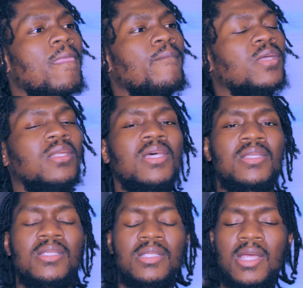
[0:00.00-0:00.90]
be a
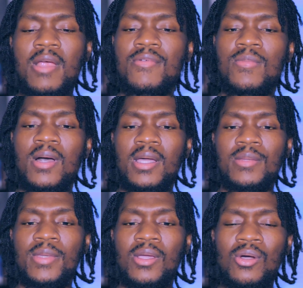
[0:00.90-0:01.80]
lesson to everybody,
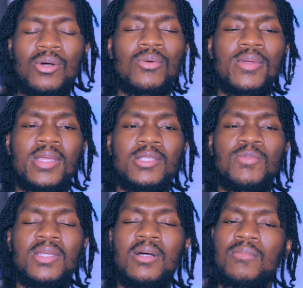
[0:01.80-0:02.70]
man. Always
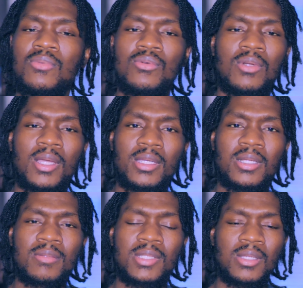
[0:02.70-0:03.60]
be humble. Like,
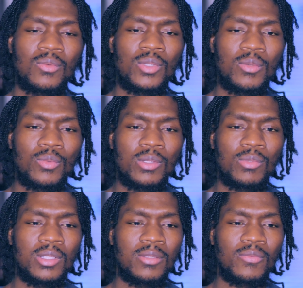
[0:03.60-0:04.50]
what I'm saying? We
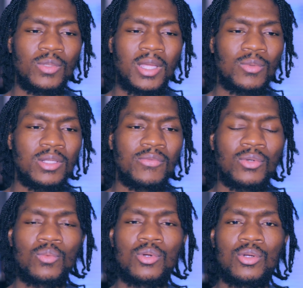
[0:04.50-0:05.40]
live in
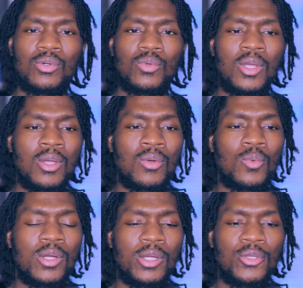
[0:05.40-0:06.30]
a world
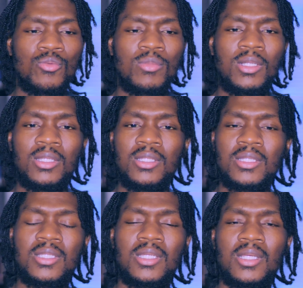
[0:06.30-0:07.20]
where humility
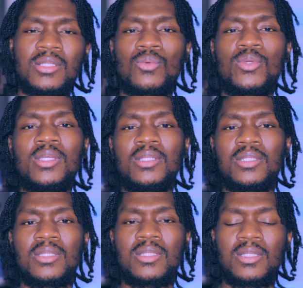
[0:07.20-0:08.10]
is seen as a
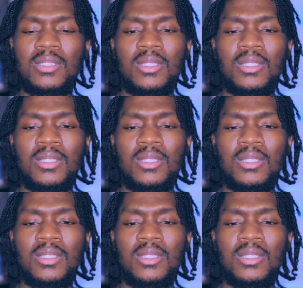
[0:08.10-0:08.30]
weakness.